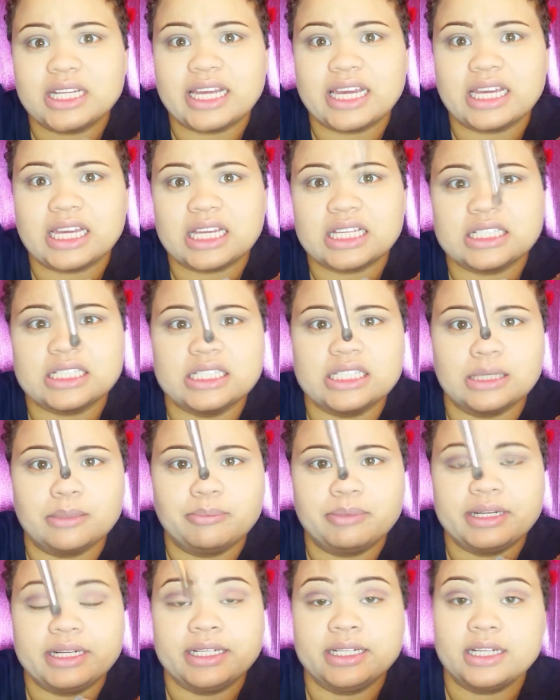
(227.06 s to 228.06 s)
like dump
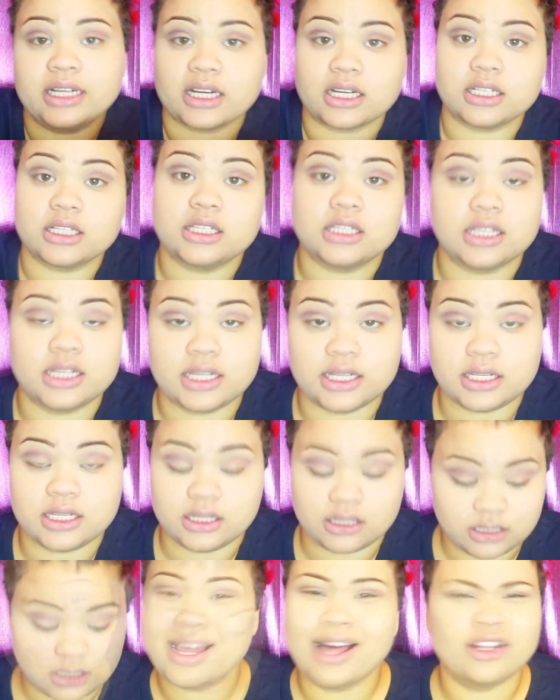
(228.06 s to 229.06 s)
it in there, because then,
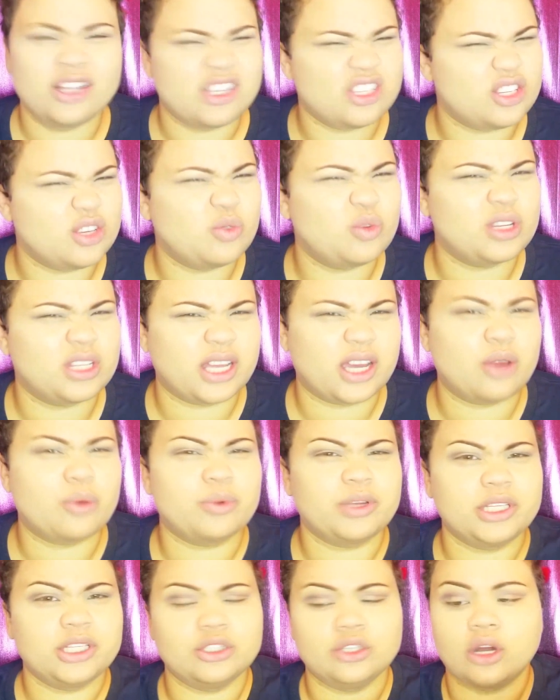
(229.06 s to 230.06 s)
not unless you want like a
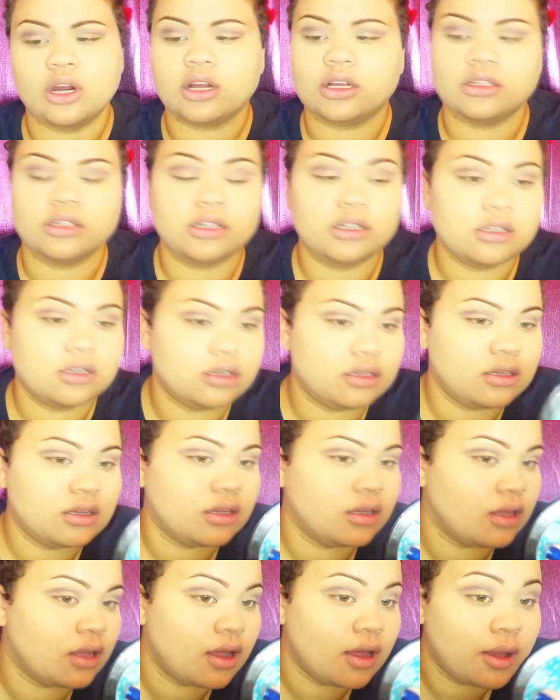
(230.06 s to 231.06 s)
really dark look.
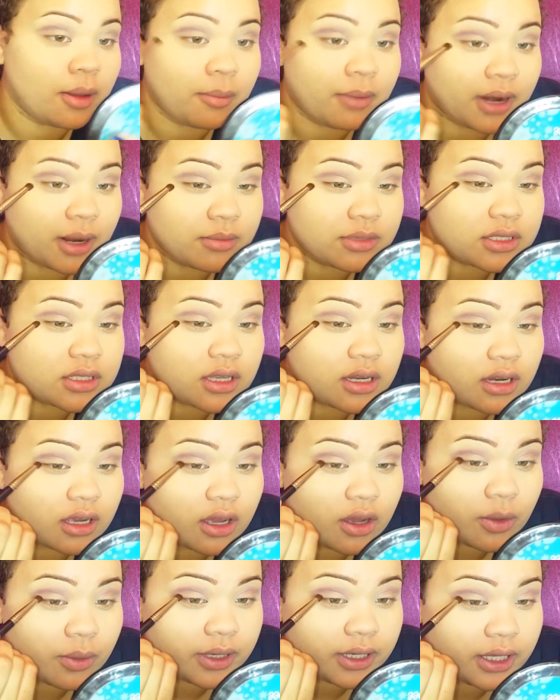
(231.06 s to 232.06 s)
But I'm just gonna
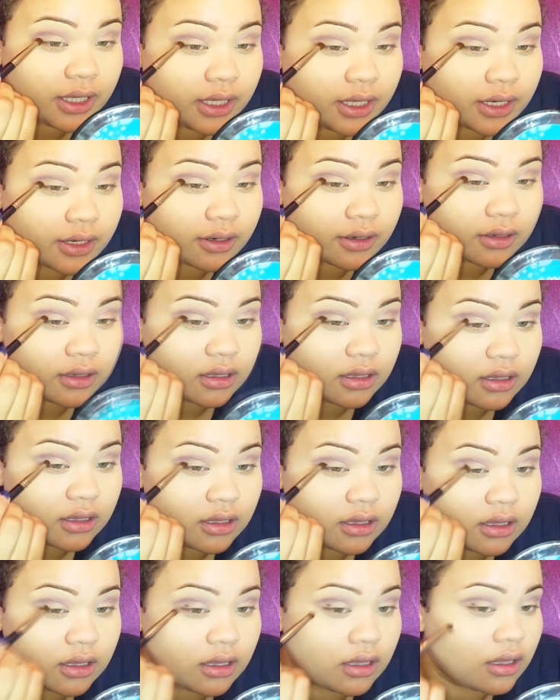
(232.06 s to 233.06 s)
go in here
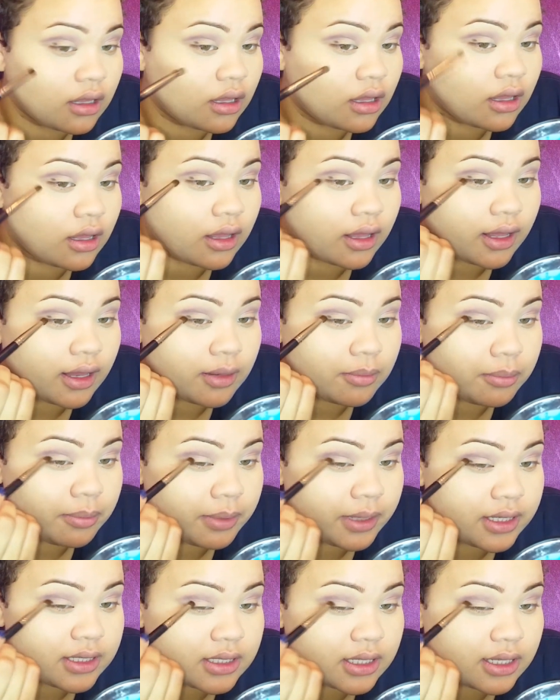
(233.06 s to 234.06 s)
and
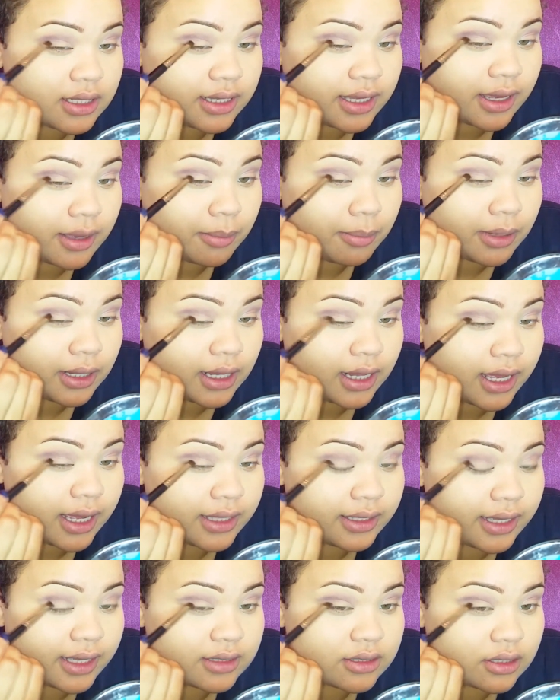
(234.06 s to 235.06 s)
basically apply
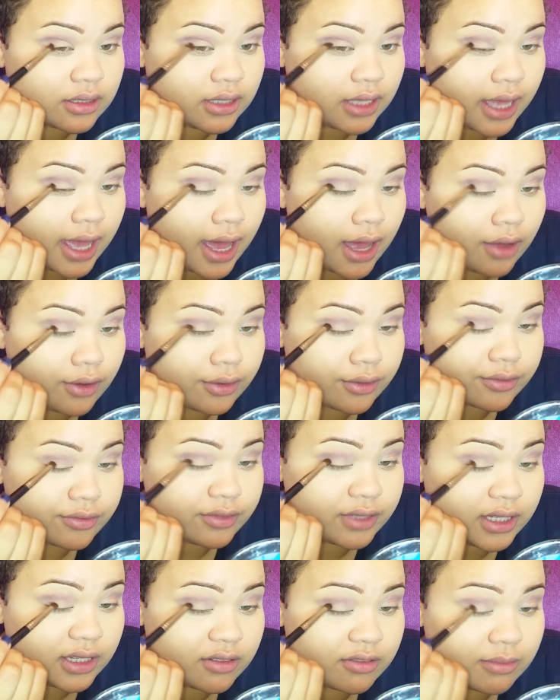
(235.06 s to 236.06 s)
that to the outer
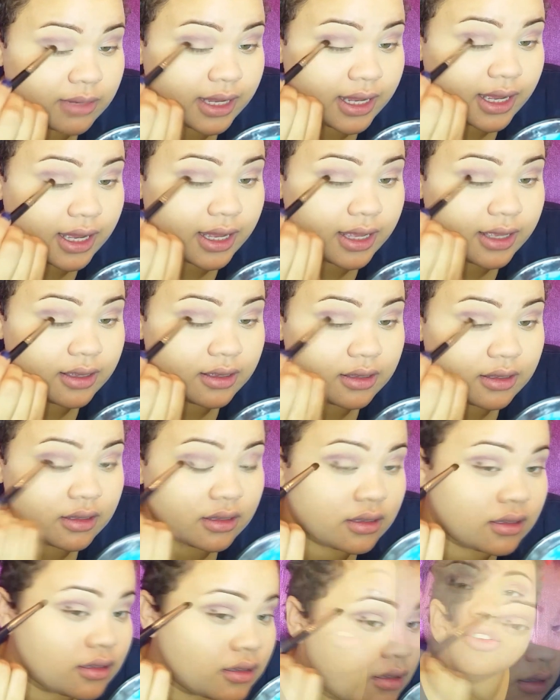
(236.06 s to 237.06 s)
V of my eye.
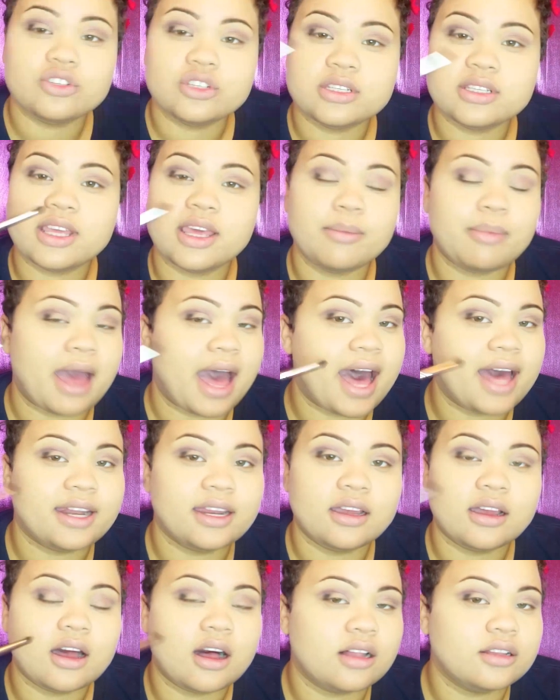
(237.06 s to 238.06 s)
You just keep adding
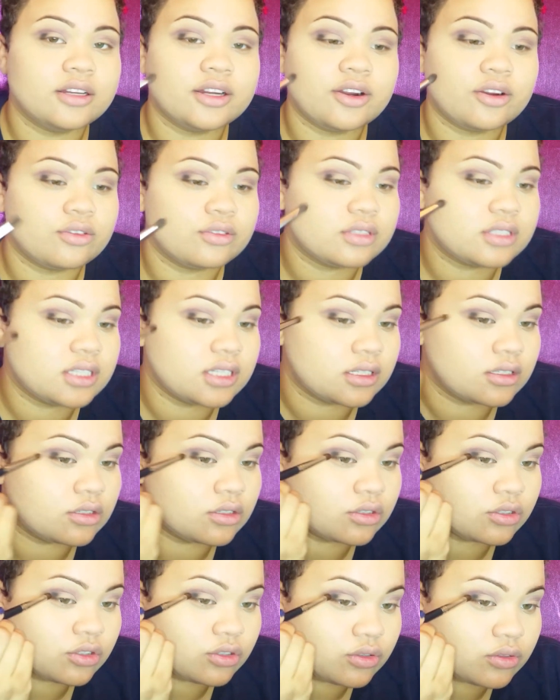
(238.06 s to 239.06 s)
color
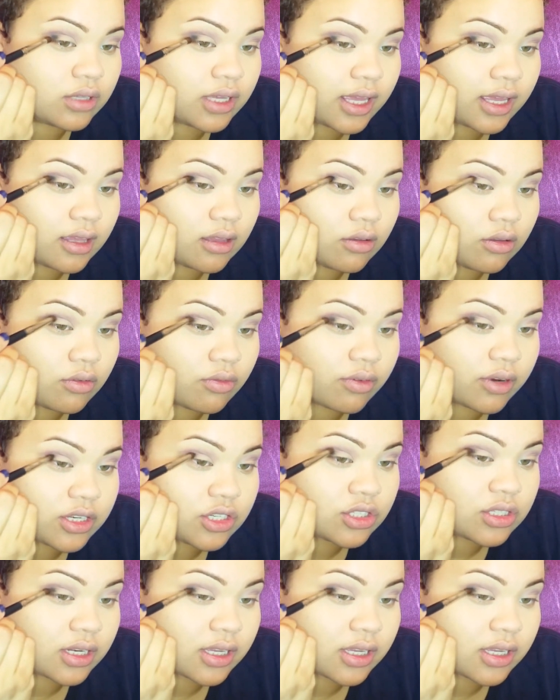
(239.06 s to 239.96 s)
until you reach the